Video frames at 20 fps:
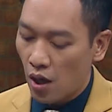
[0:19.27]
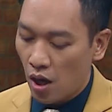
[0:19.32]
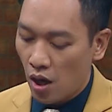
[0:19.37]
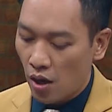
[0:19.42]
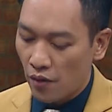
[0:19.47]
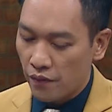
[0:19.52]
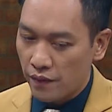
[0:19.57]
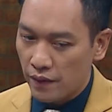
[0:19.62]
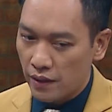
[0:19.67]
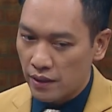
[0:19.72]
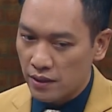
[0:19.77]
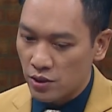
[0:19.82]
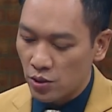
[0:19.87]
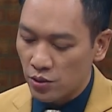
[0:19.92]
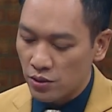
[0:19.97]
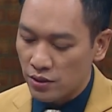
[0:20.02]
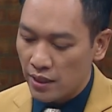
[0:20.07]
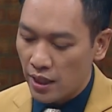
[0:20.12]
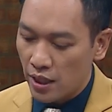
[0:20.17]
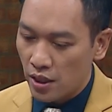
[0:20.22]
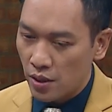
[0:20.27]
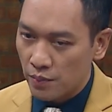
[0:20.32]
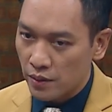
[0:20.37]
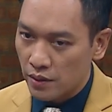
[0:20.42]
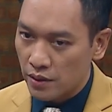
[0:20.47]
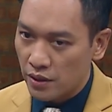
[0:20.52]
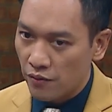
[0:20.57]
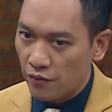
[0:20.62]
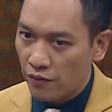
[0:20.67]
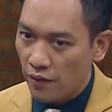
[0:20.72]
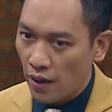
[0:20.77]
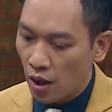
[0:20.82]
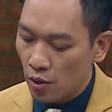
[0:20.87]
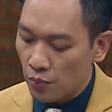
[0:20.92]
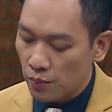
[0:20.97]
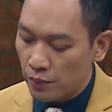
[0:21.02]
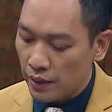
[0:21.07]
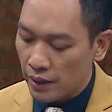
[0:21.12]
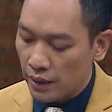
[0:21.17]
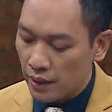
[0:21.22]
of its sustainable
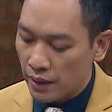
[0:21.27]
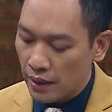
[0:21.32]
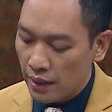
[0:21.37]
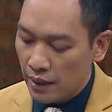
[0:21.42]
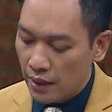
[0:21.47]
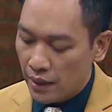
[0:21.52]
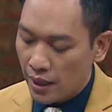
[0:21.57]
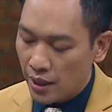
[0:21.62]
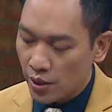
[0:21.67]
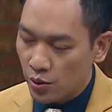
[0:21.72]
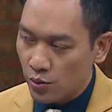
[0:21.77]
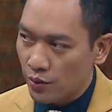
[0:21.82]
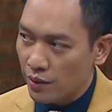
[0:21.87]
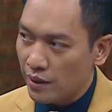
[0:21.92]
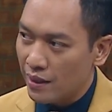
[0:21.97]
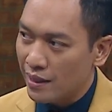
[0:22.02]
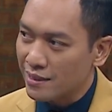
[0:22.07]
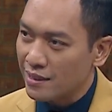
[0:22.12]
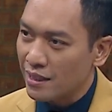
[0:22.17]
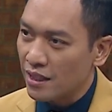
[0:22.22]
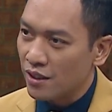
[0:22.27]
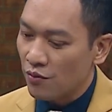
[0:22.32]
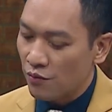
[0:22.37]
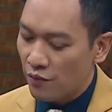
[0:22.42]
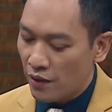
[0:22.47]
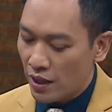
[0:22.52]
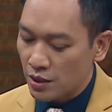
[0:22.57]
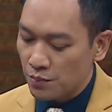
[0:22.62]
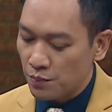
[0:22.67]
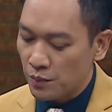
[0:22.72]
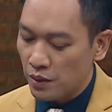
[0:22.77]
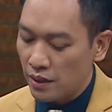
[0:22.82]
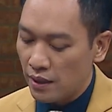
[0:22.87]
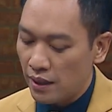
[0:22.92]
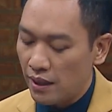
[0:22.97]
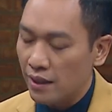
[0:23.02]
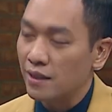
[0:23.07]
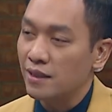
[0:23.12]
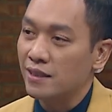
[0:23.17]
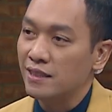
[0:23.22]
development into its investment
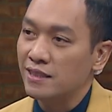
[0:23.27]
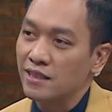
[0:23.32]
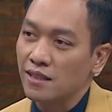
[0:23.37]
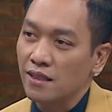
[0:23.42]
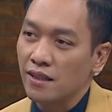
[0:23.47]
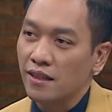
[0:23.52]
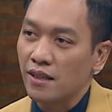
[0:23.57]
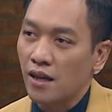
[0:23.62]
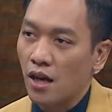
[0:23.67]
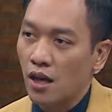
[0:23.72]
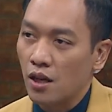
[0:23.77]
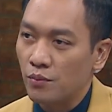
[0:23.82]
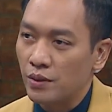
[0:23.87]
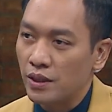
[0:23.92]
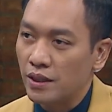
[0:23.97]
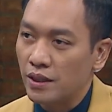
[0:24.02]
in a digital economy?